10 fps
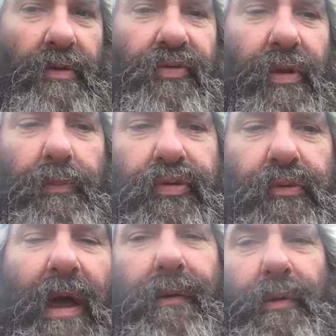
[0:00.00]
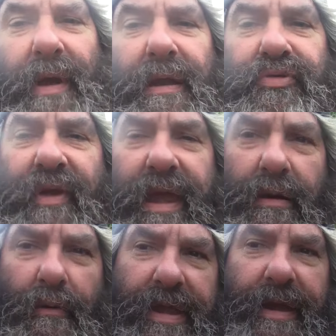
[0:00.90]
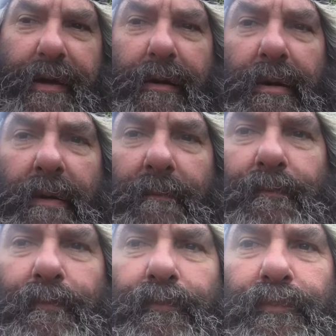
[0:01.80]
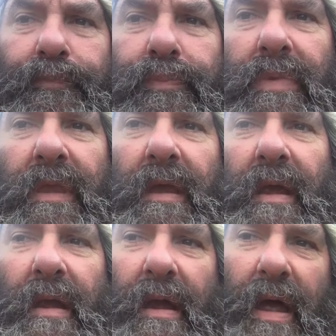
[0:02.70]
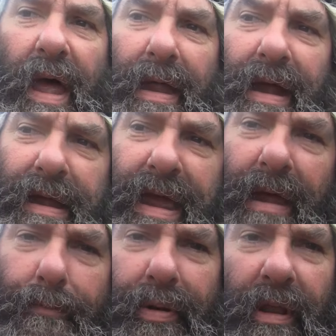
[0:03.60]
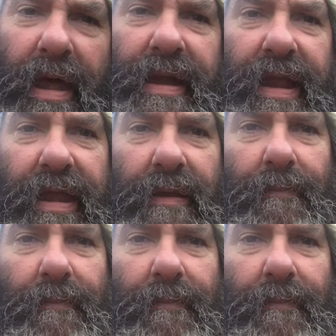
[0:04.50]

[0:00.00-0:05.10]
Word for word: subscribe to my channel here. Ah, I got plenty.